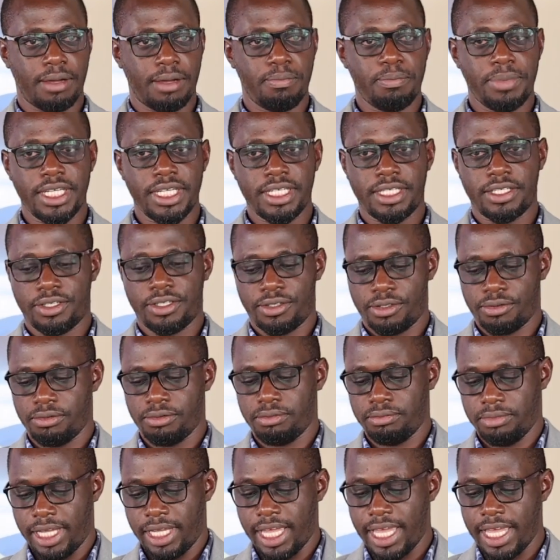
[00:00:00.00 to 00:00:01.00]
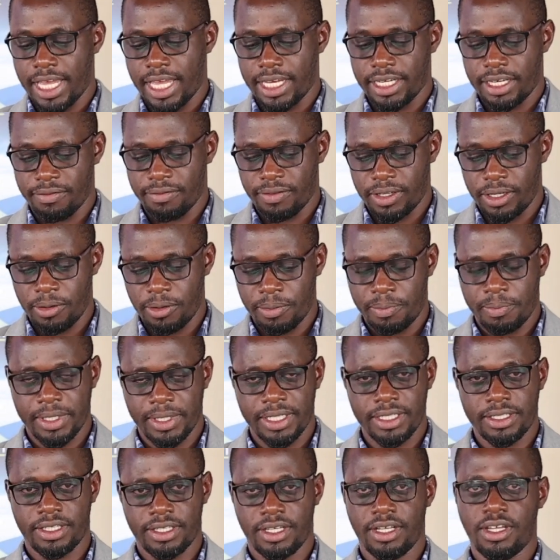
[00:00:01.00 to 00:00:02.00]
bit to AI
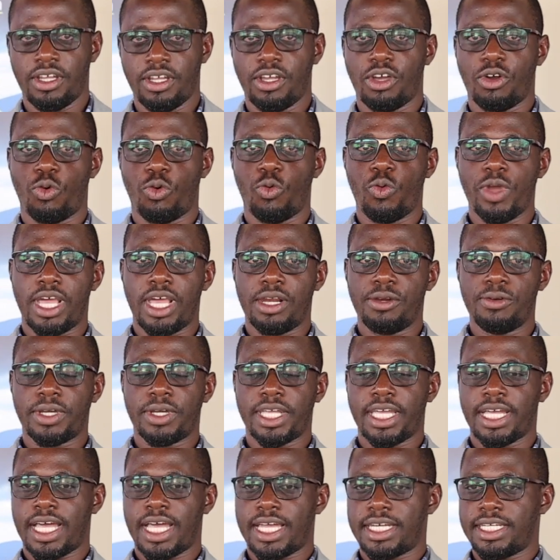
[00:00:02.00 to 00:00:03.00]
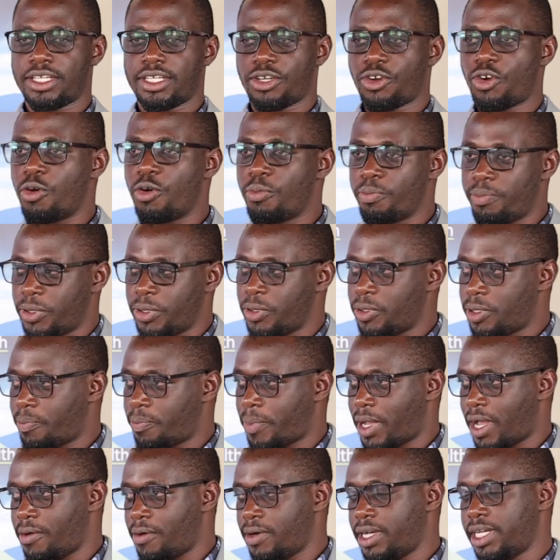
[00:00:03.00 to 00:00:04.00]
development. We are looking at compute
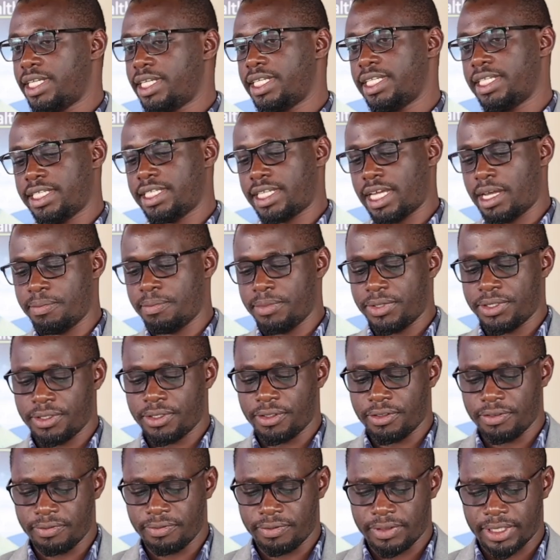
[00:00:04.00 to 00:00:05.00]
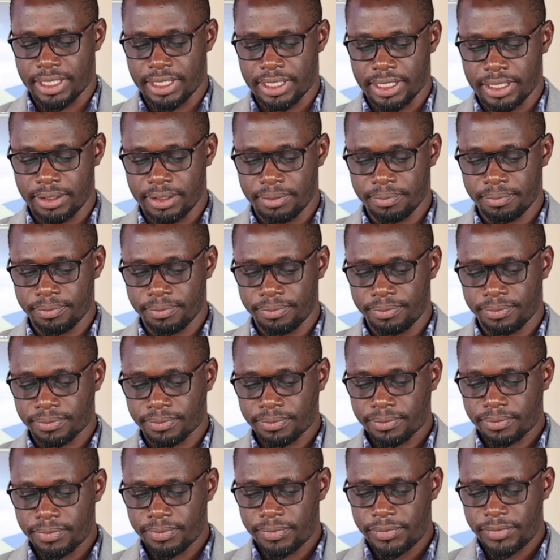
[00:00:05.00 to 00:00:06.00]
power in terms of
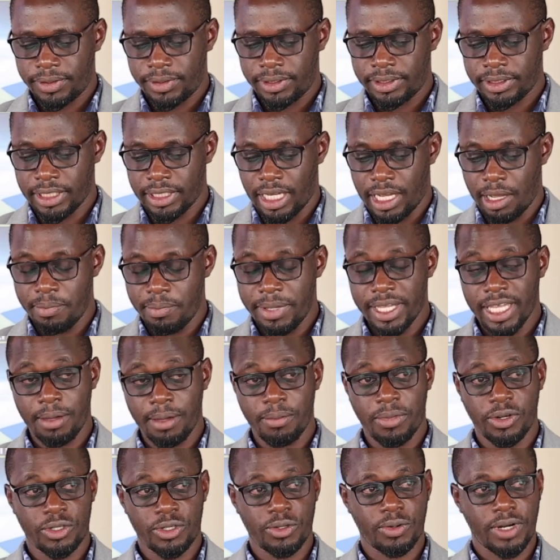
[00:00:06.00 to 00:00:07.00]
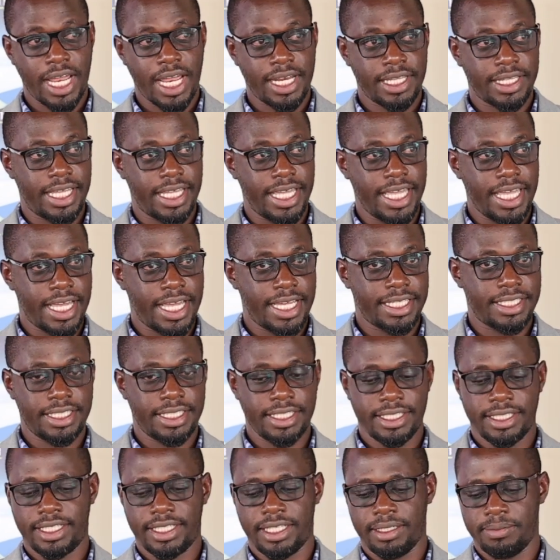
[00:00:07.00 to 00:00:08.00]
being able to run the AI
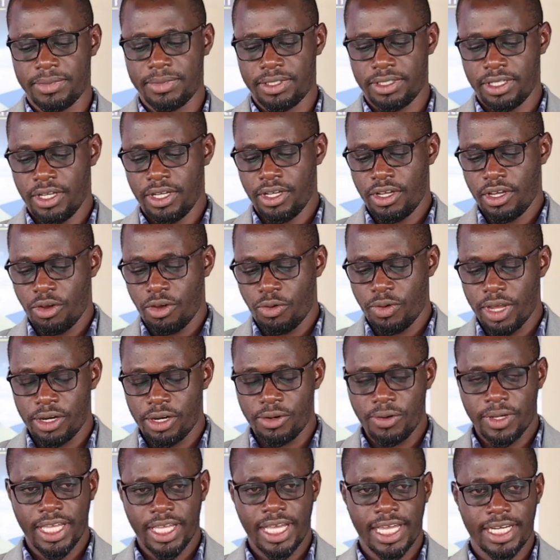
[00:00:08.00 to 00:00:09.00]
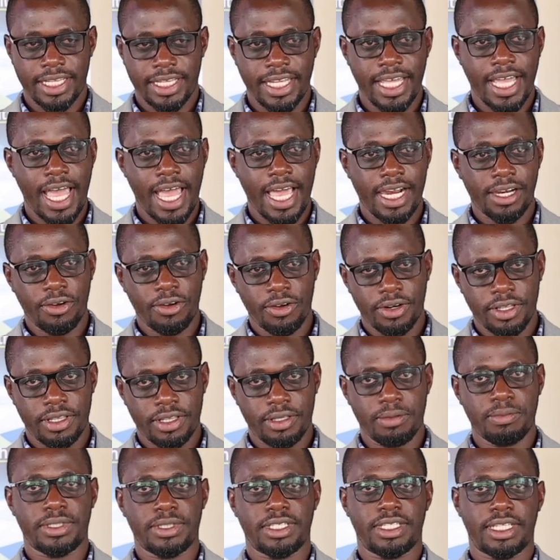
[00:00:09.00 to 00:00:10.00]
systems. We are looking at the
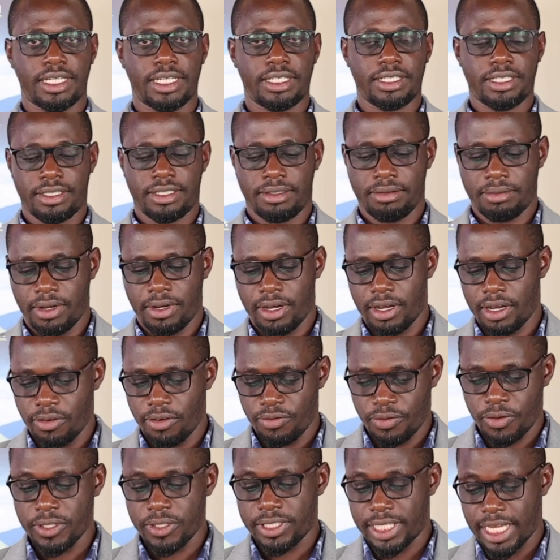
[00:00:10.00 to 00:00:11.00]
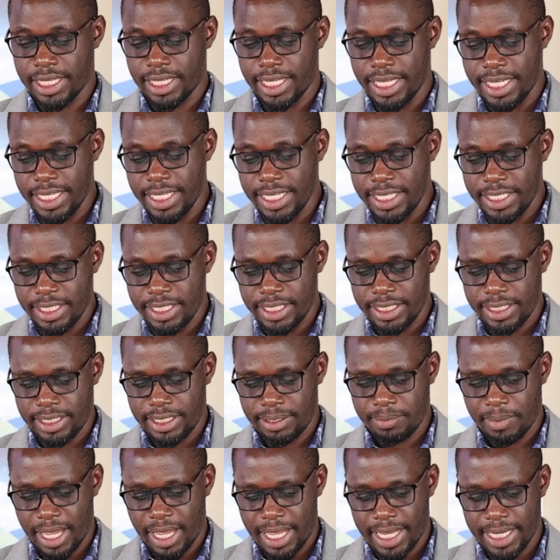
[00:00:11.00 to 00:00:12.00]
algorithms that, of course, are the
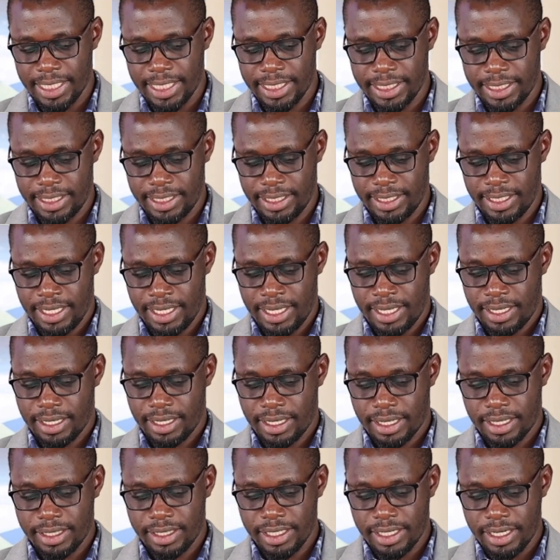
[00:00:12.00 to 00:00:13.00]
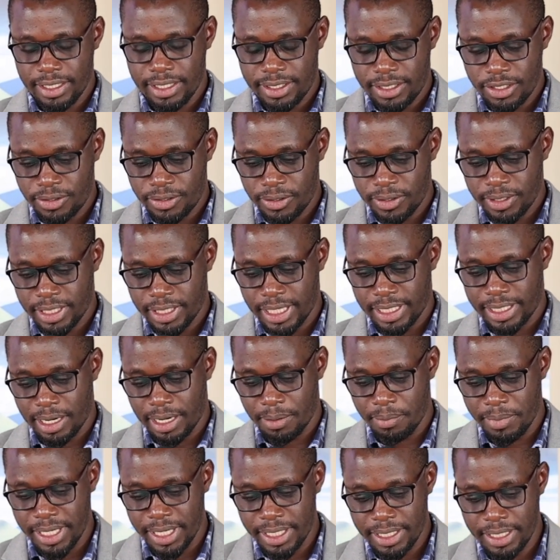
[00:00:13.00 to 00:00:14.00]
engines behind the decisions that
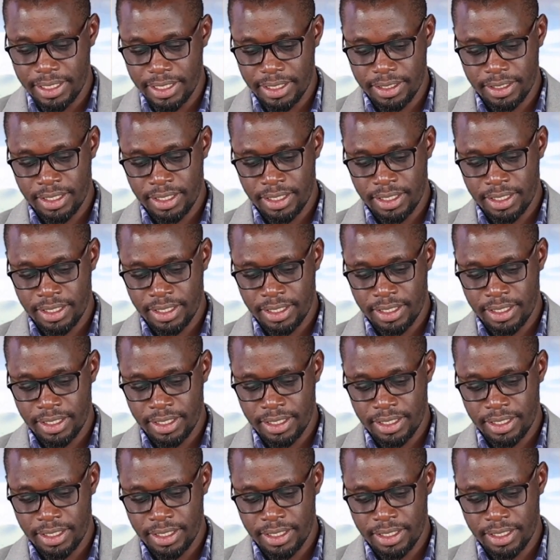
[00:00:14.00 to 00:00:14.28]
are made.